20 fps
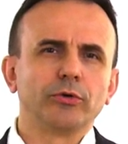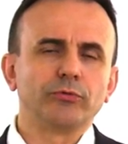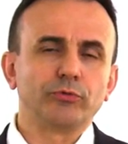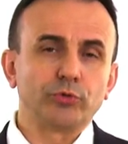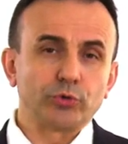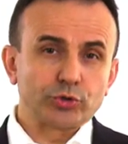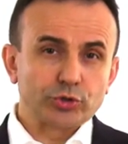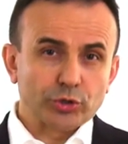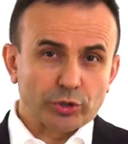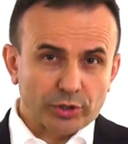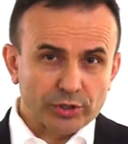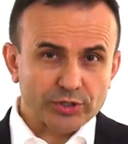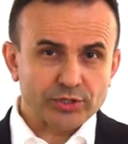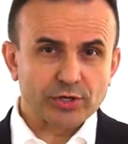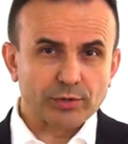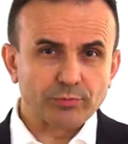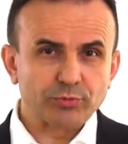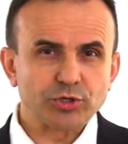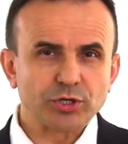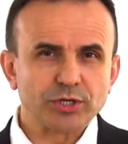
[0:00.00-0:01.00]
Future
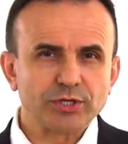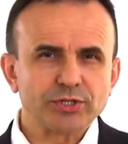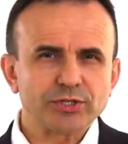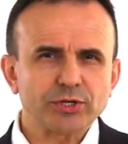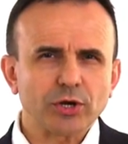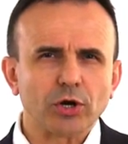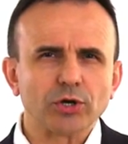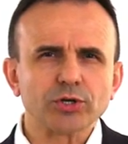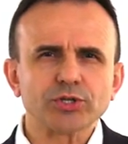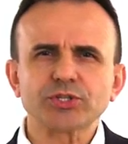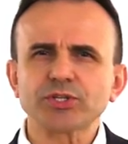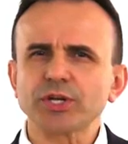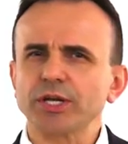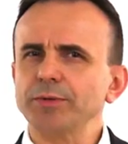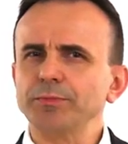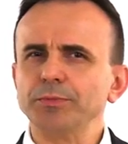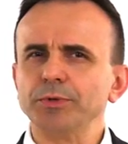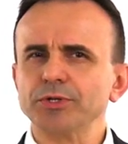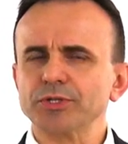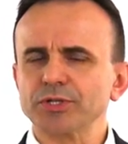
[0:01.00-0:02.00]
assumptions are
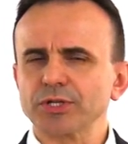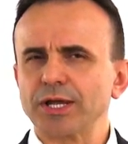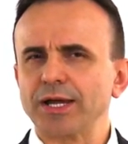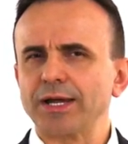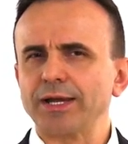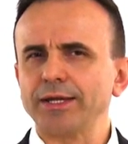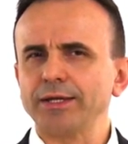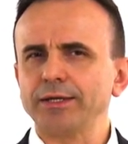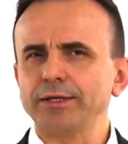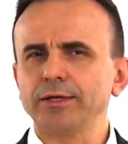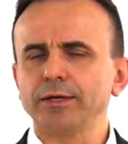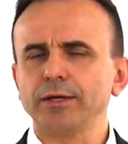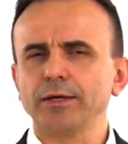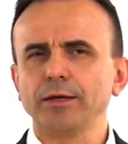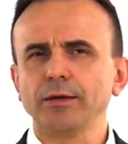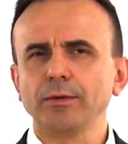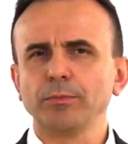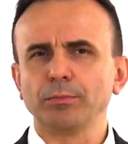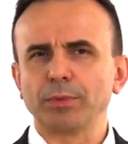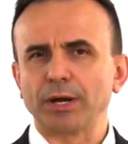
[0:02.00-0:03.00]
statements like,
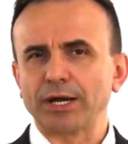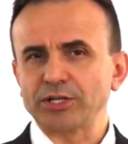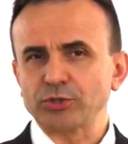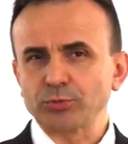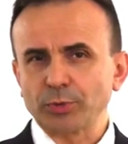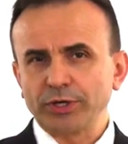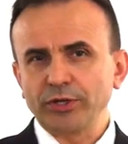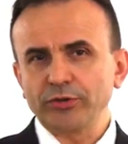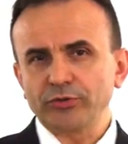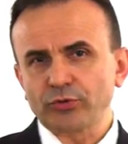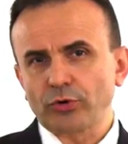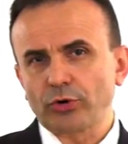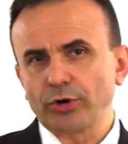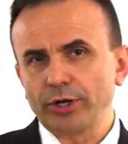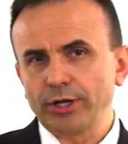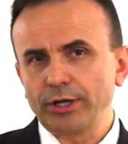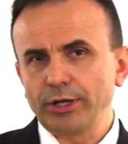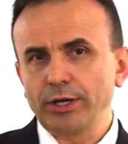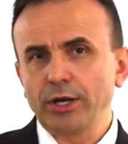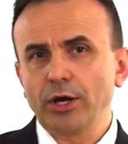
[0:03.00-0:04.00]
by
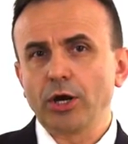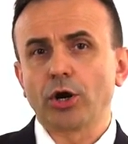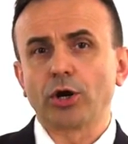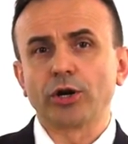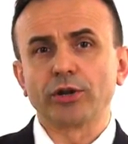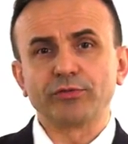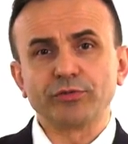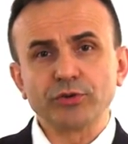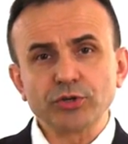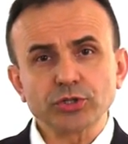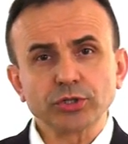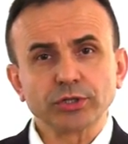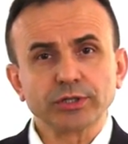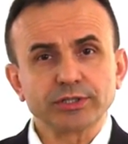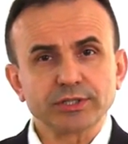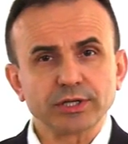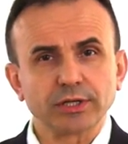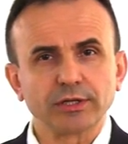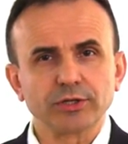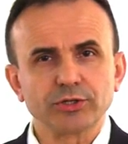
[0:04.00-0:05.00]
2030, artificial
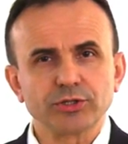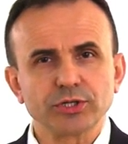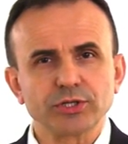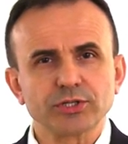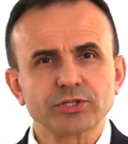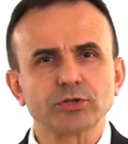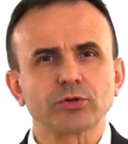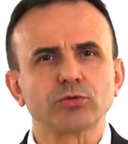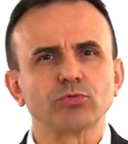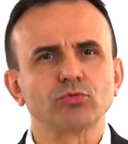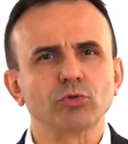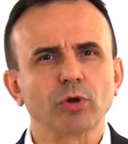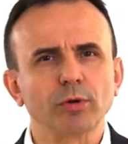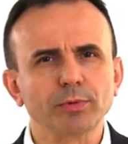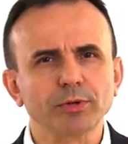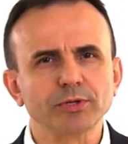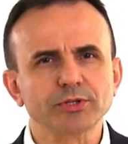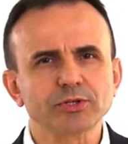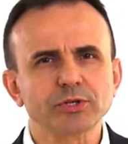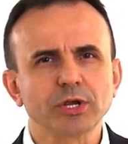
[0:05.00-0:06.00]
intelligence and
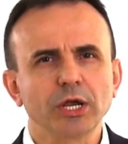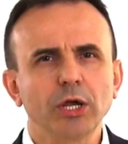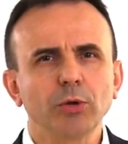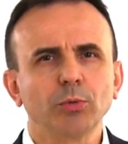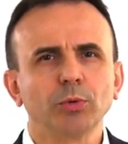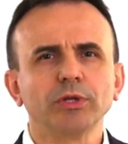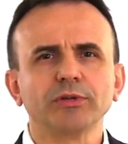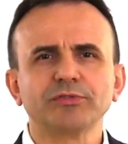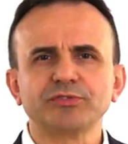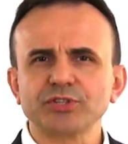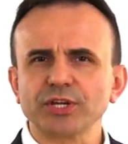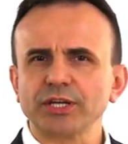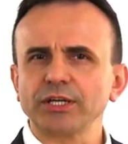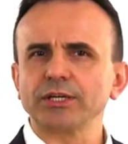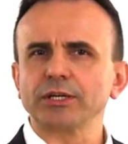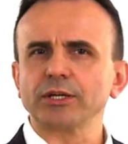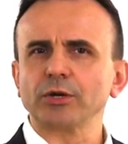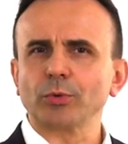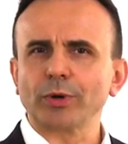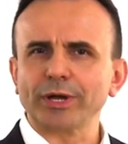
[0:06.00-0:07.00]
robots will have
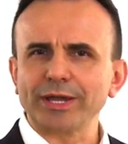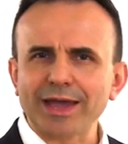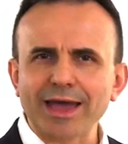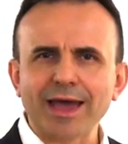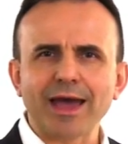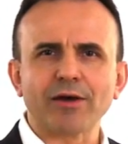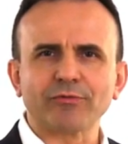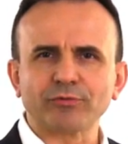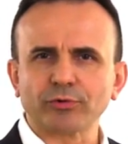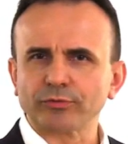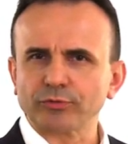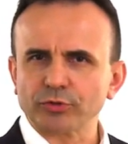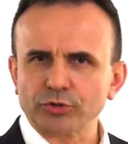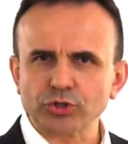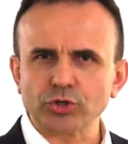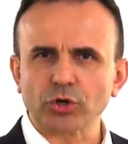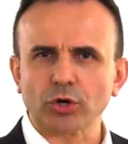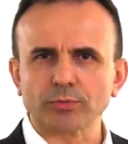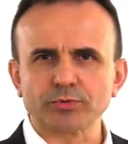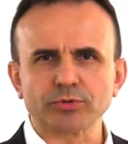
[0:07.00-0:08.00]
taken away half of the
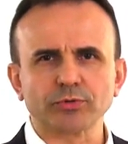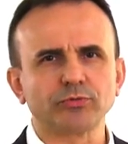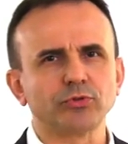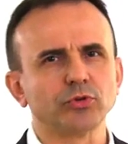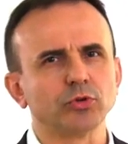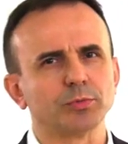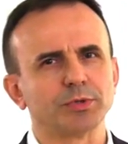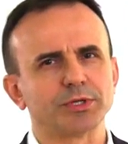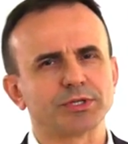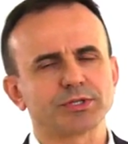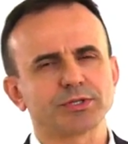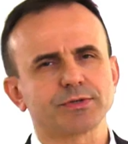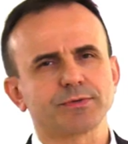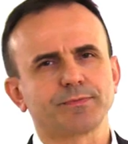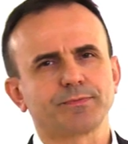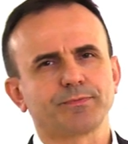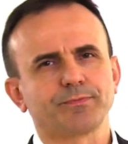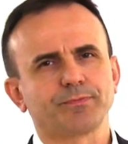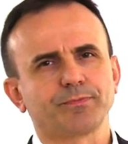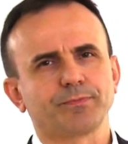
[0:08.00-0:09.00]
jobs of humans.
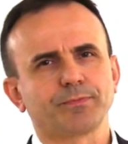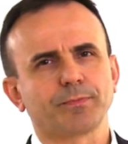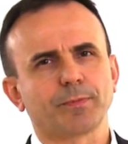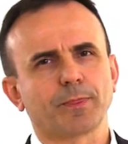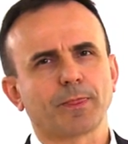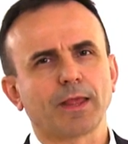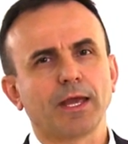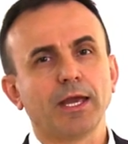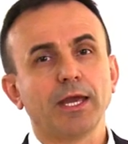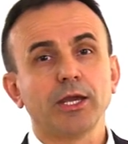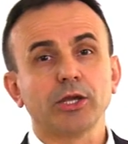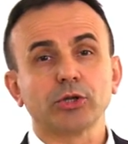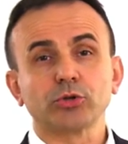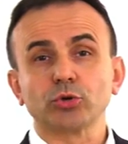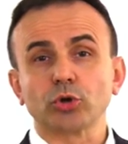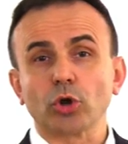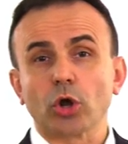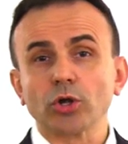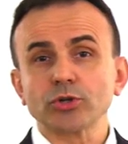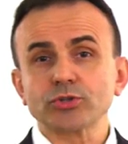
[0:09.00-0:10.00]
It
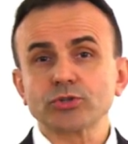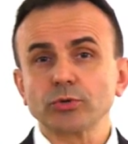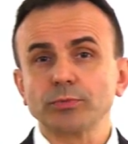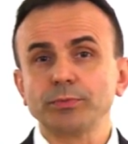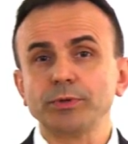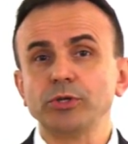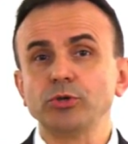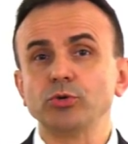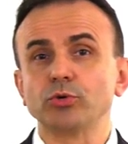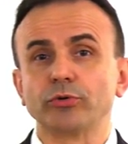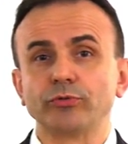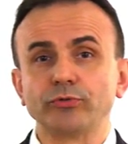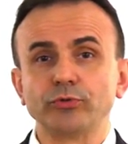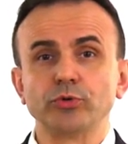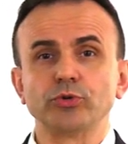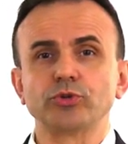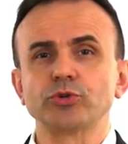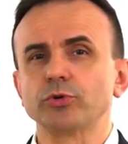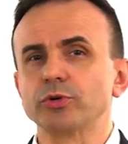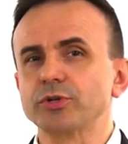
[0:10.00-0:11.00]
could also be your
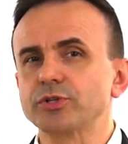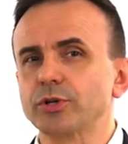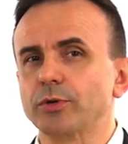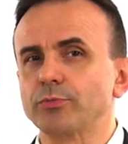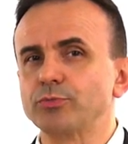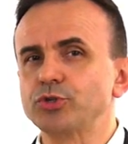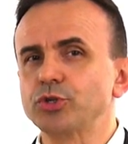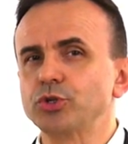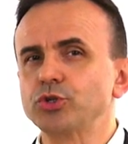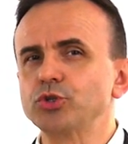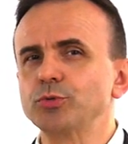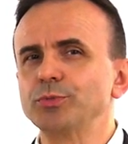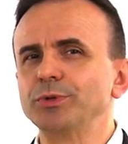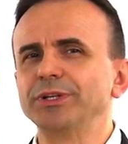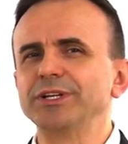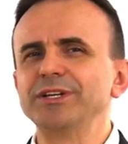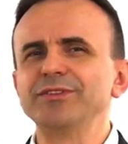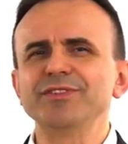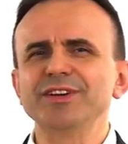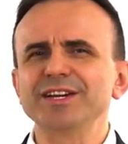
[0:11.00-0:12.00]
future assumption to
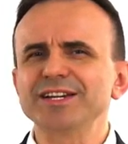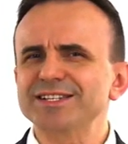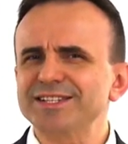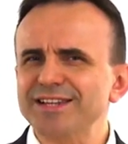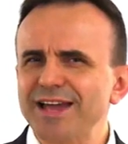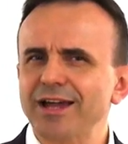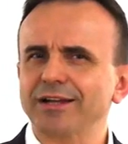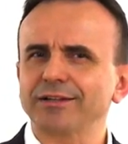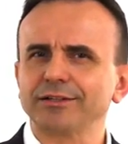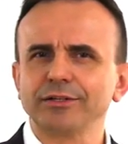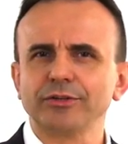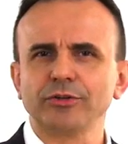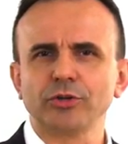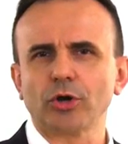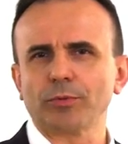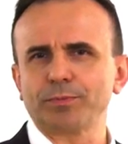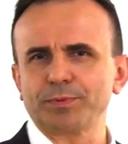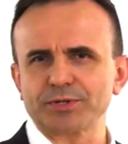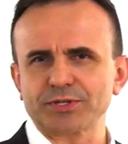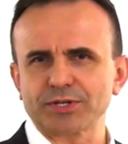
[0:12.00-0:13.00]
believe exactly the
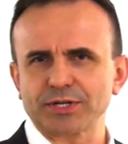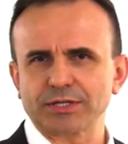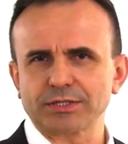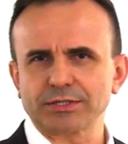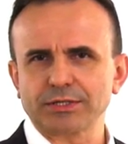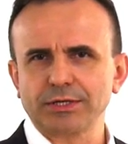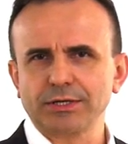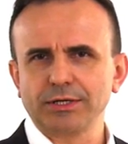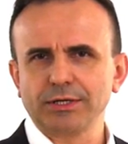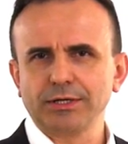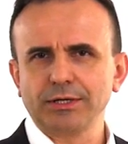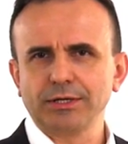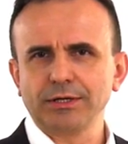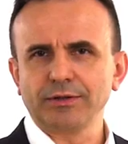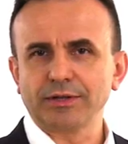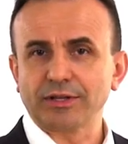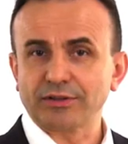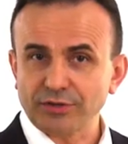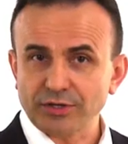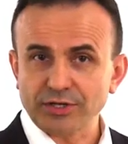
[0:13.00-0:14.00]
opposite,
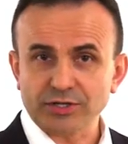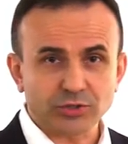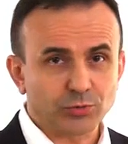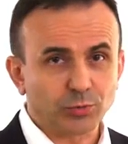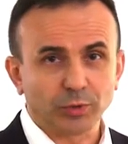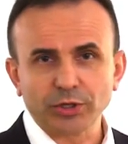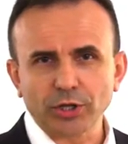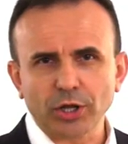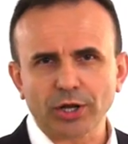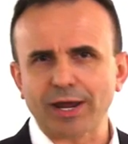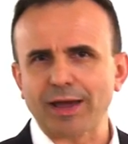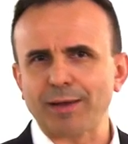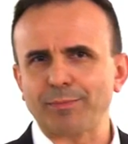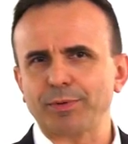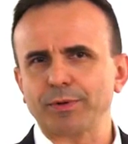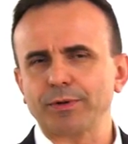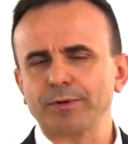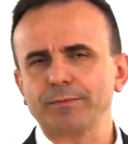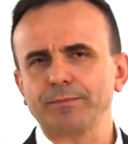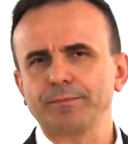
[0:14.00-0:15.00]
that this will not
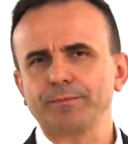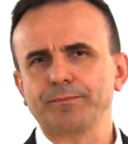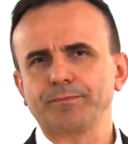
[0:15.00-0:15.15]
happen.